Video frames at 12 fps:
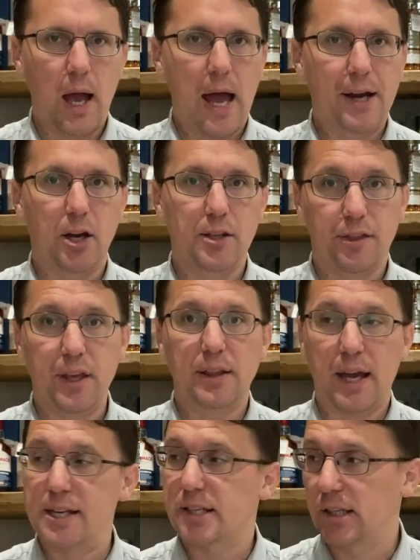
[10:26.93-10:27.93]
And I think
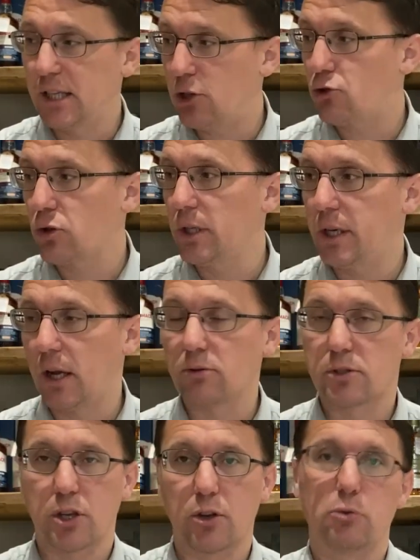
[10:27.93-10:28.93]
that is literally
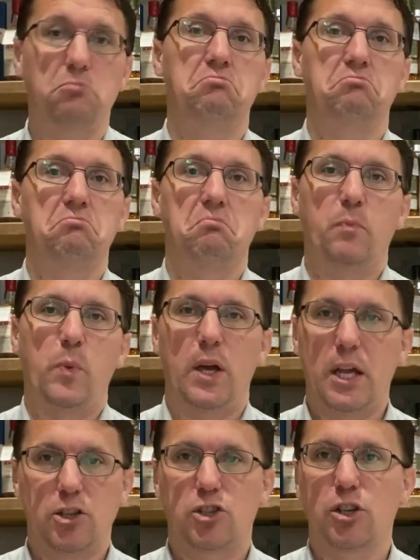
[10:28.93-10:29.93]
down to,
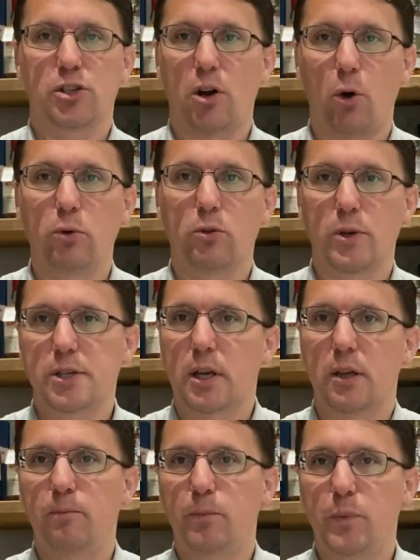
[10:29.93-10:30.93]
it's just older
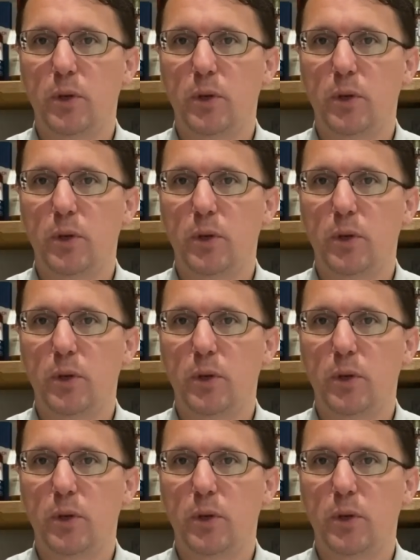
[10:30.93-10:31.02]
whiskey.